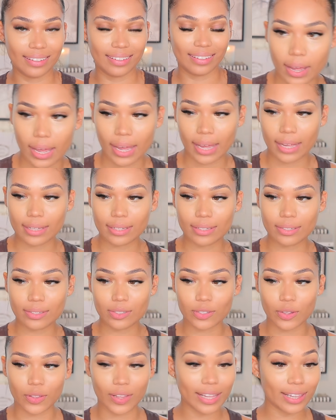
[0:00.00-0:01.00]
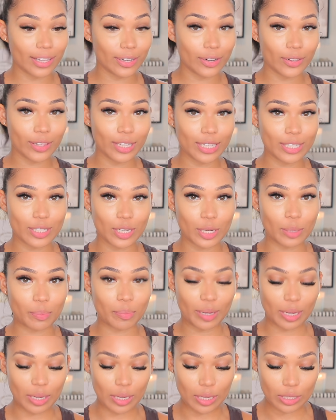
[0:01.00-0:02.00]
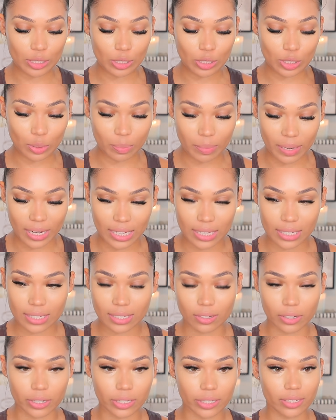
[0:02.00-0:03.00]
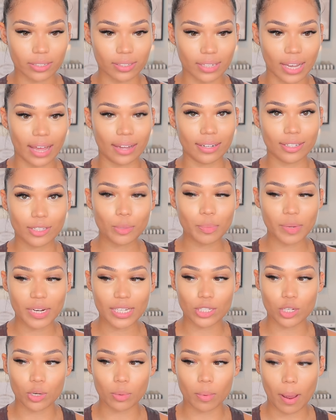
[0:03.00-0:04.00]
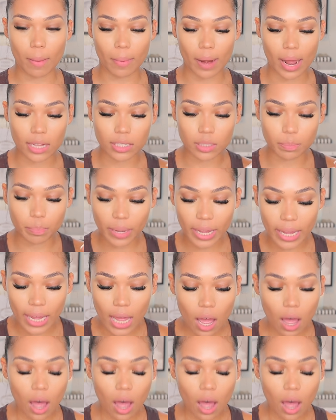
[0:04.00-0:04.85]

Okay, so that literally took me two minutes or yeah, two minutes to do my brows, but